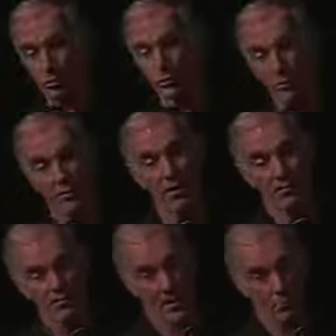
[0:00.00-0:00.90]
who made
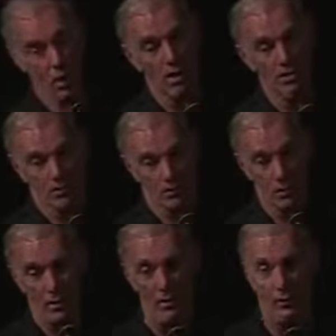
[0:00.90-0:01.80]
that same march
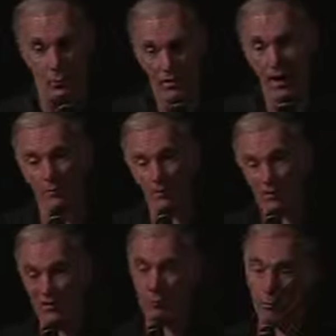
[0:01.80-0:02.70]
and were kept in
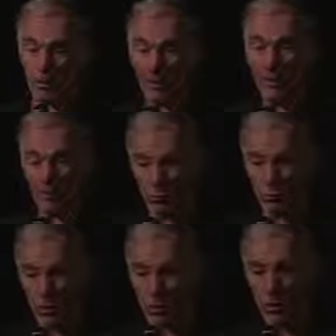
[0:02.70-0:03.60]
a separate camp.
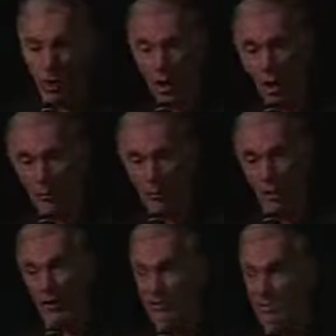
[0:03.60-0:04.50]

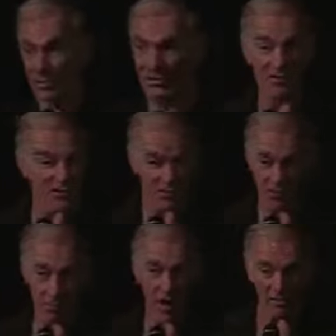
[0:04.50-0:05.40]
And did just
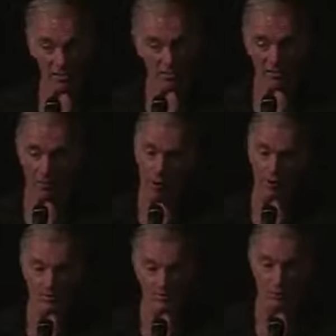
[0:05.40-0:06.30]
as badly as the
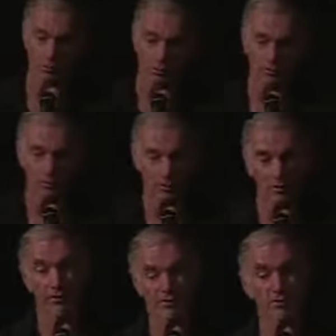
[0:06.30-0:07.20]
American soldiers did,
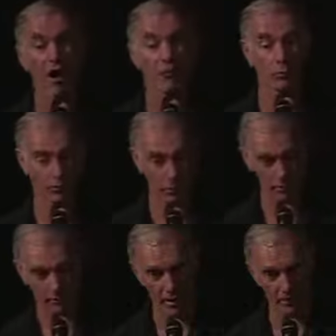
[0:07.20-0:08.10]
and his father was
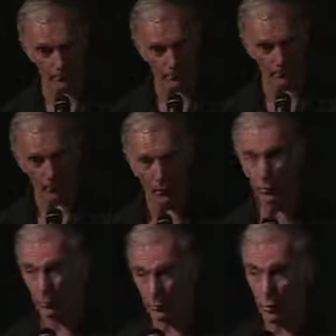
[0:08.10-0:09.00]
one of them,
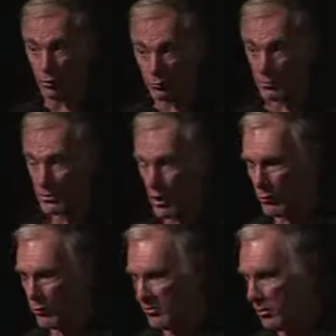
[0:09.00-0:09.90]
who
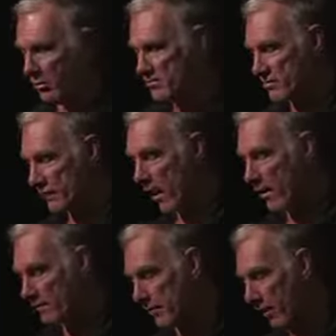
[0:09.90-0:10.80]
was able to
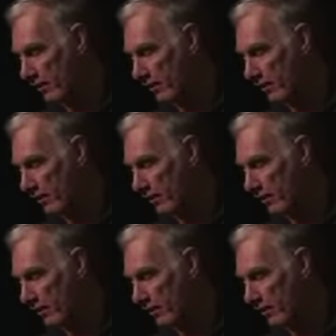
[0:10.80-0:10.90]
survive